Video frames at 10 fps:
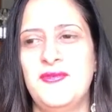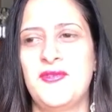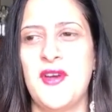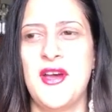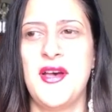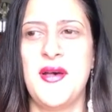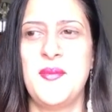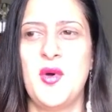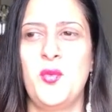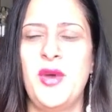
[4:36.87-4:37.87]

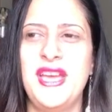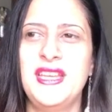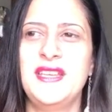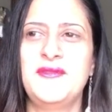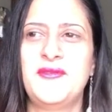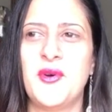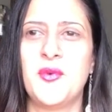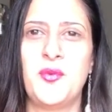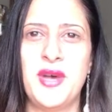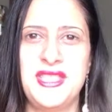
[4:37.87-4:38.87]
from waiting for
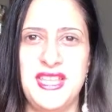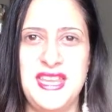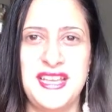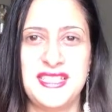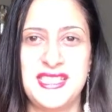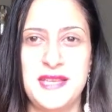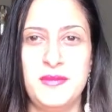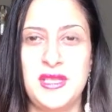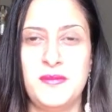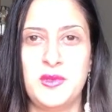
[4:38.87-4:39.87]
what the next
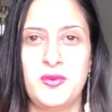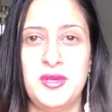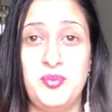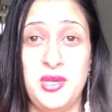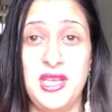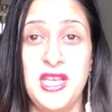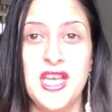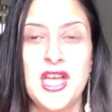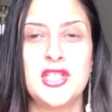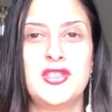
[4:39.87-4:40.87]
symptoms would be
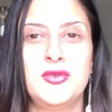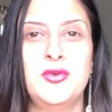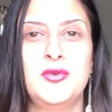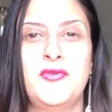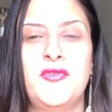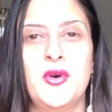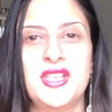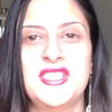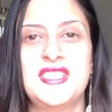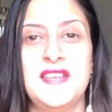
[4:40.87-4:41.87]
to
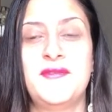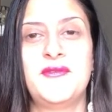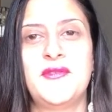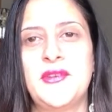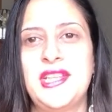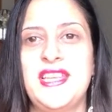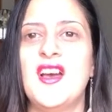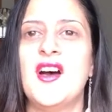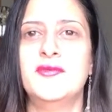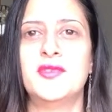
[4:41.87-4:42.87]
focusing fully
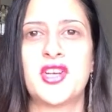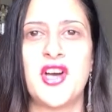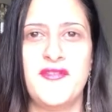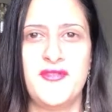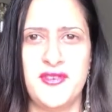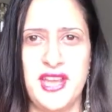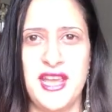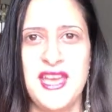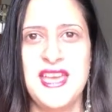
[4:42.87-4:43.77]
on recovery,